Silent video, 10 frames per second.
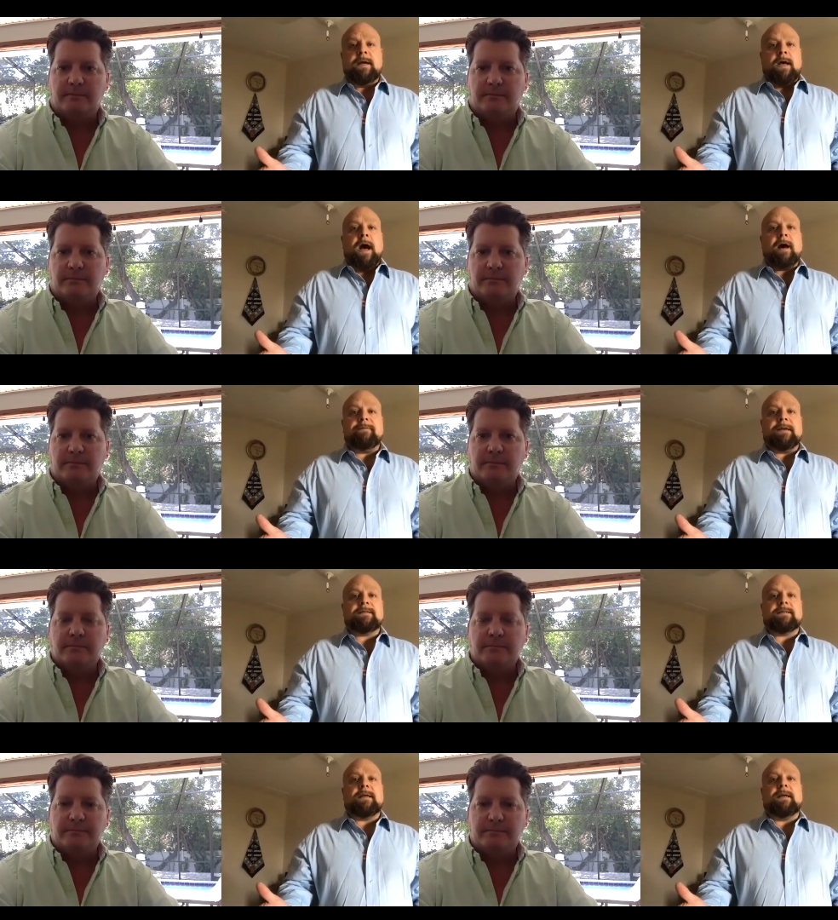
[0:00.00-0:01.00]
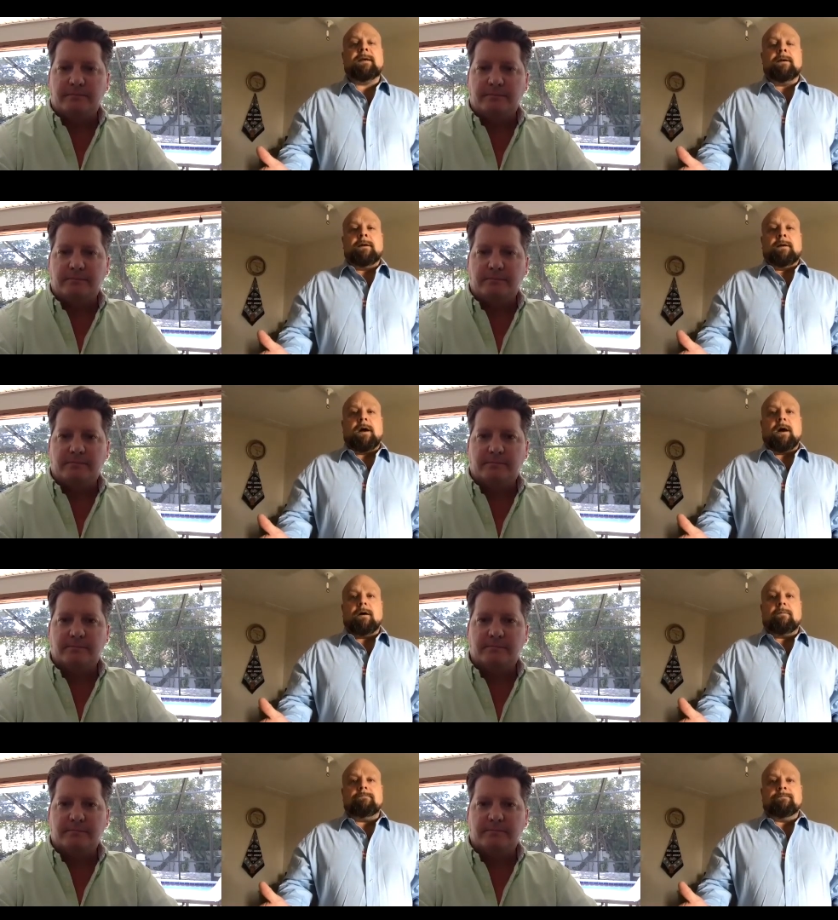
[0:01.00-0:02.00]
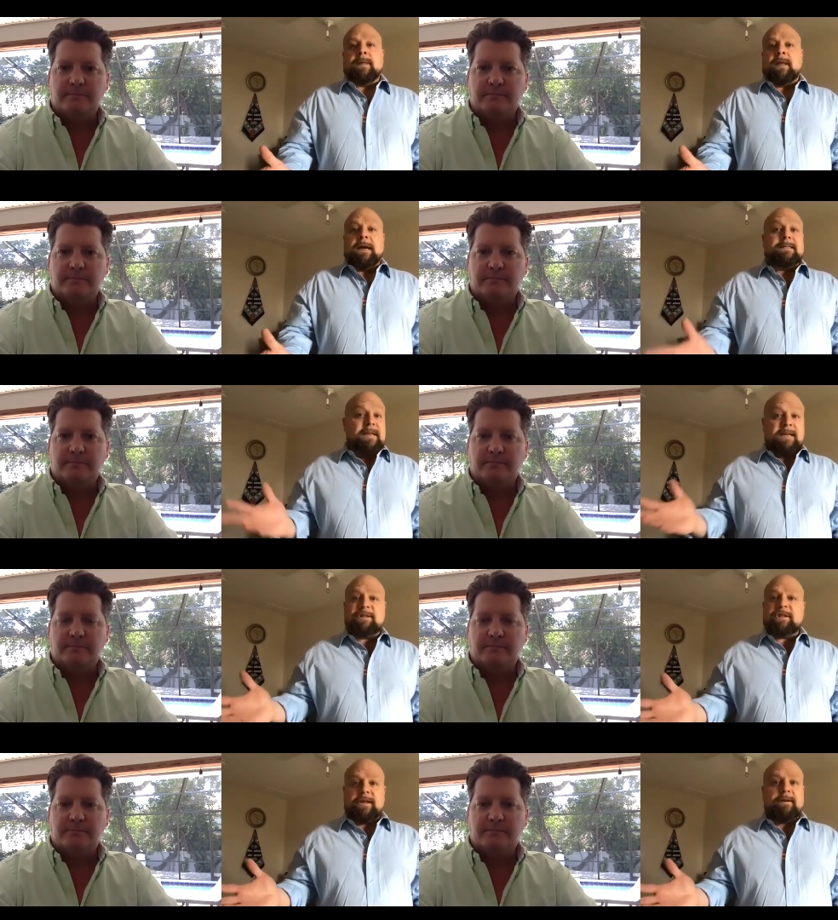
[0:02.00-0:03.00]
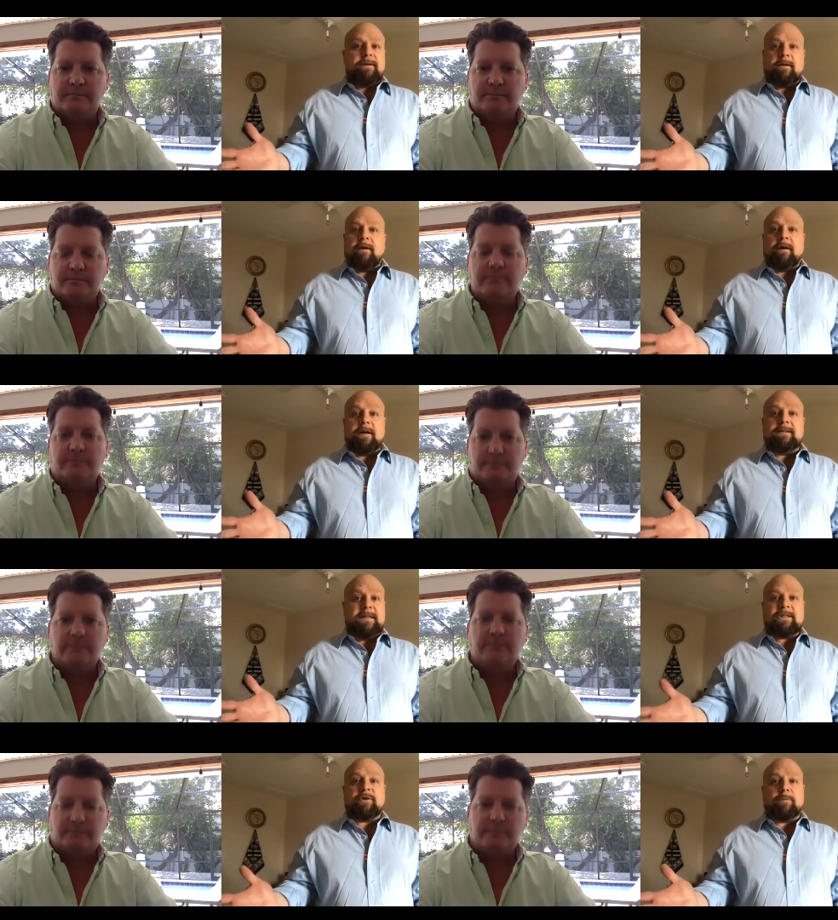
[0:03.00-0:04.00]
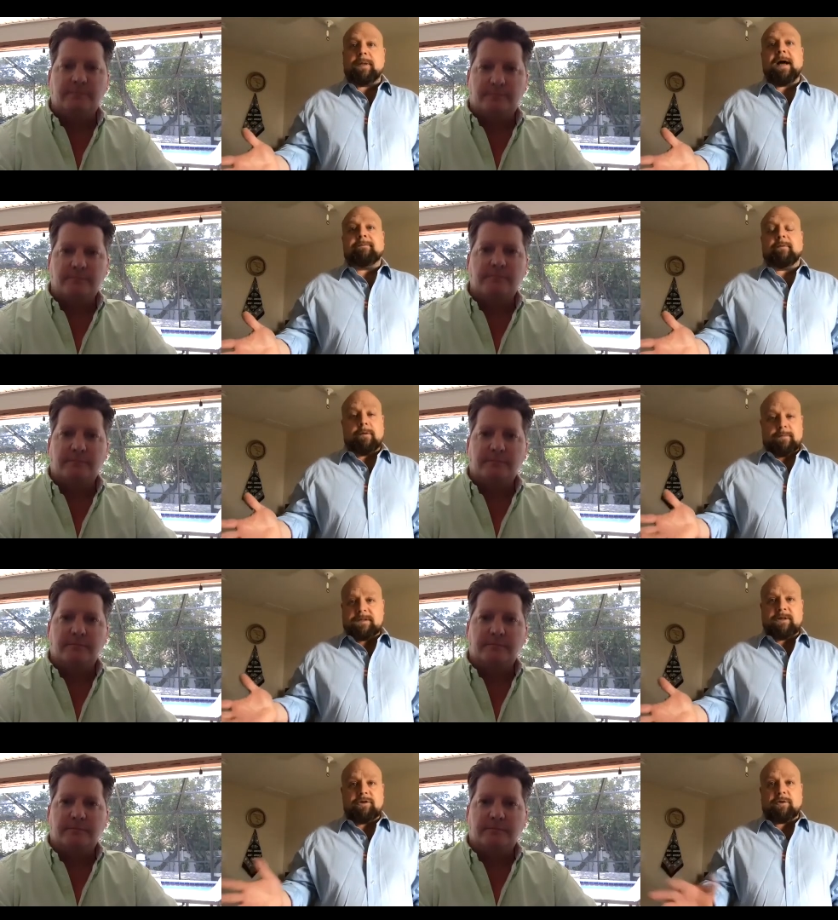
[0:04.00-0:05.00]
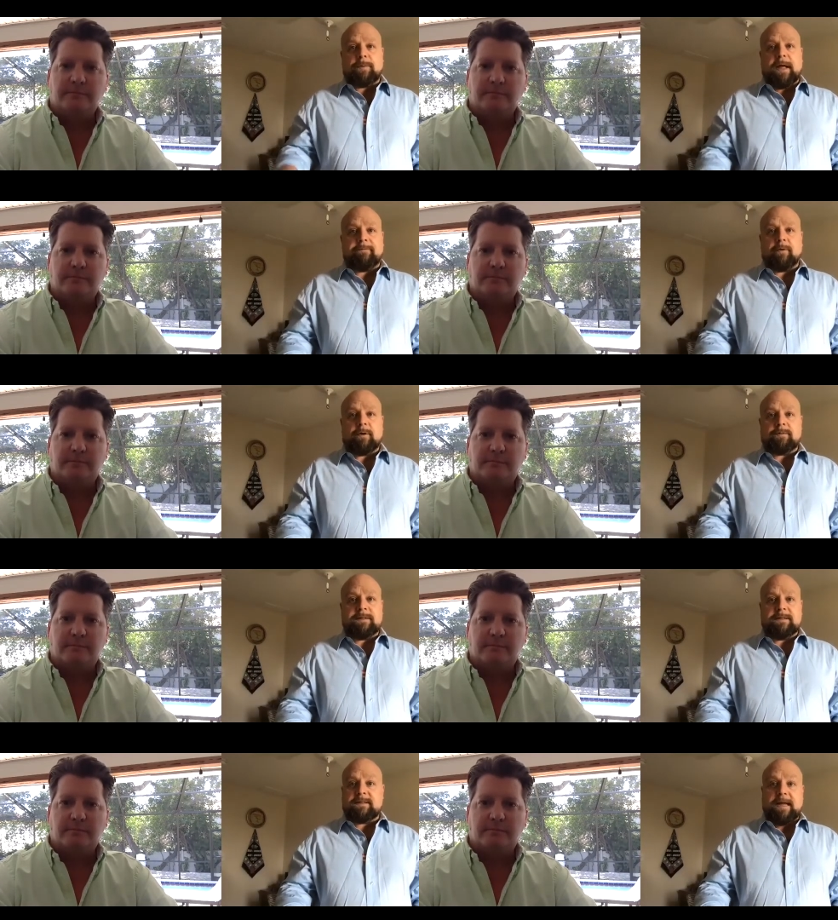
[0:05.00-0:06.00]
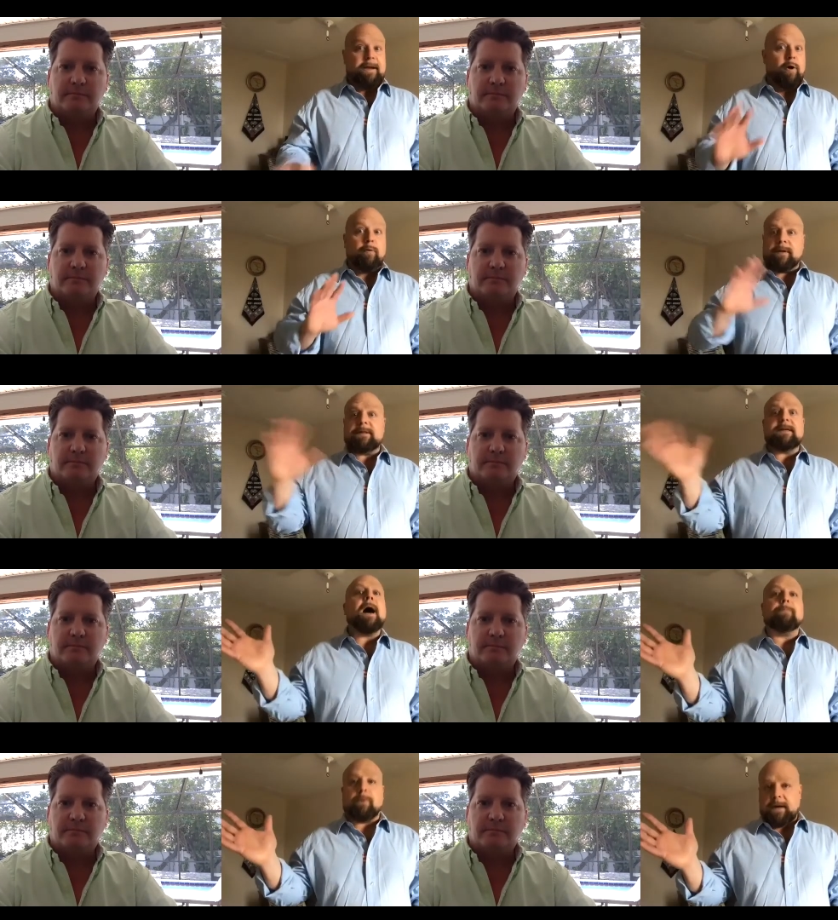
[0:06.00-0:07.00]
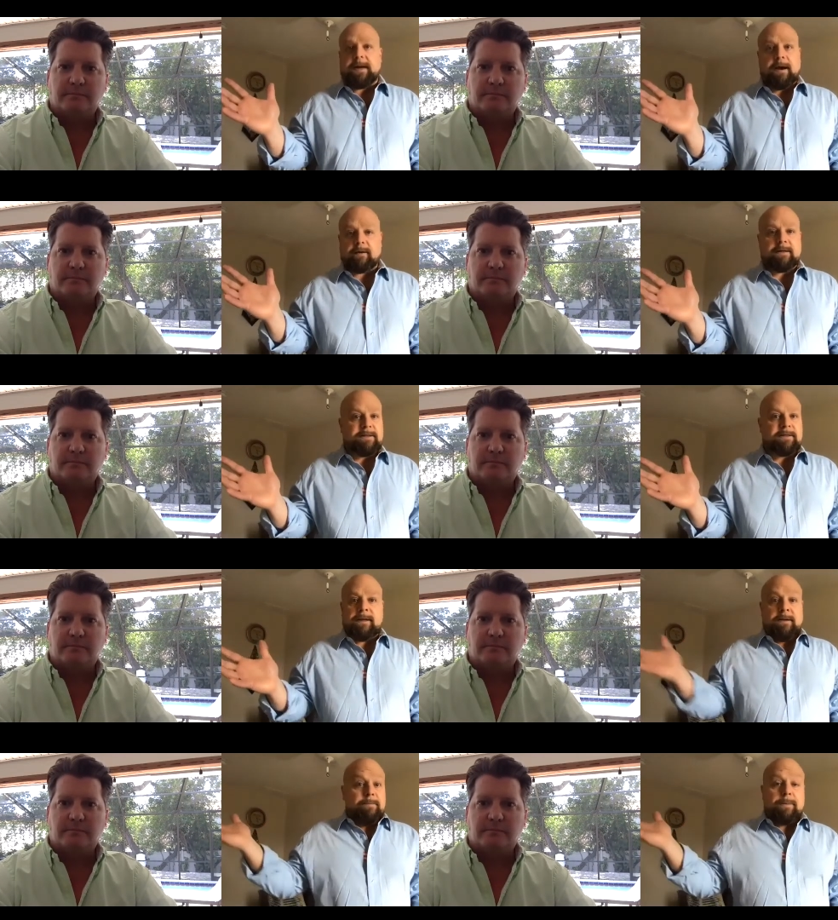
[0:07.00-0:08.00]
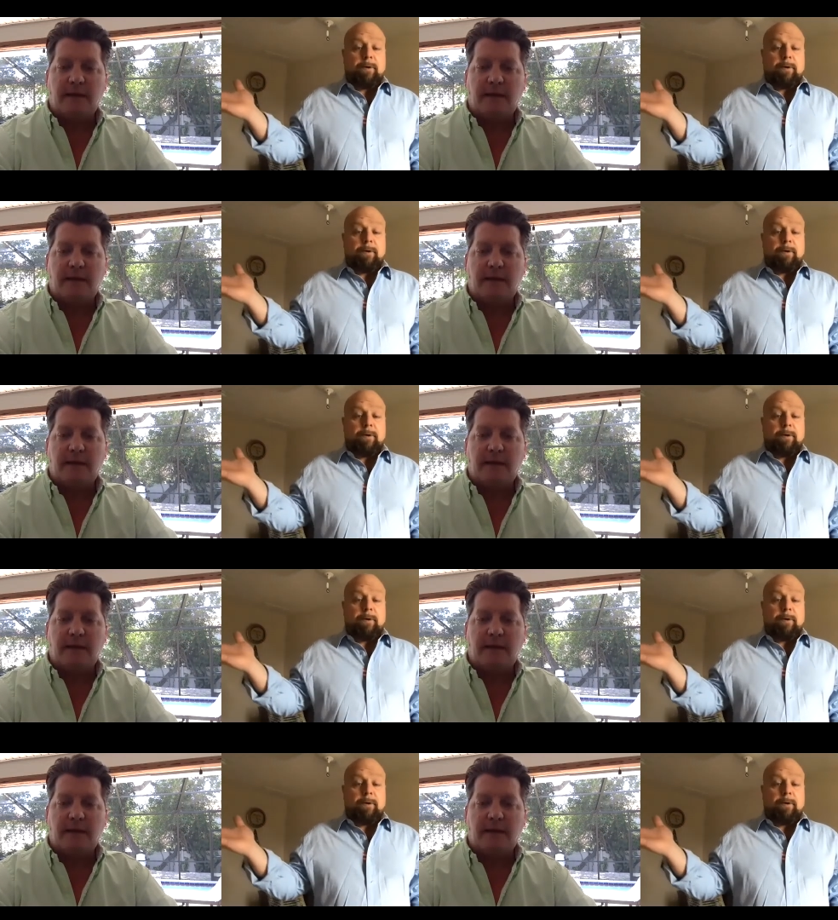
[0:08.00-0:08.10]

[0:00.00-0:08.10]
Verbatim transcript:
Speaker 1: obviously um, attention on digital platforms and social platforms is like over the top right now because People yeah.